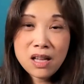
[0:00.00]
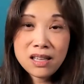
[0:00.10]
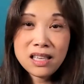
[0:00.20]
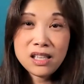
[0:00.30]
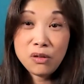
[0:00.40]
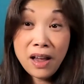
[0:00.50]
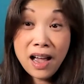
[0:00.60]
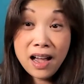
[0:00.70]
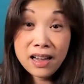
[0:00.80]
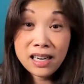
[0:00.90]
thought that you've
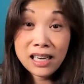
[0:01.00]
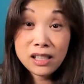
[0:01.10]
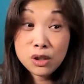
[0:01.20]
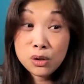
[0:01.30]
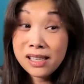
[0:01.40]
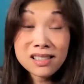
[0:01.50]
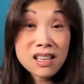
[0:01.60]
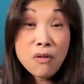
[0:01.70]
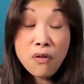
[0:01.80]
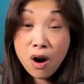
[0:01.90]
had, including
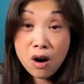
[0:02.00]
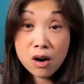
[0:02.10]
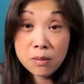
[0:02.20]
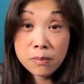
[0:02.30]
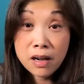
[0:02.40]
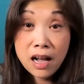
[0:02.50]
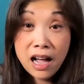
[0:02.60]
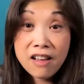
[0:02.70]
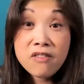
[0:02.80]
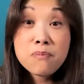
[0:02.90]
self harm.
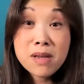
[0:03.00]
I've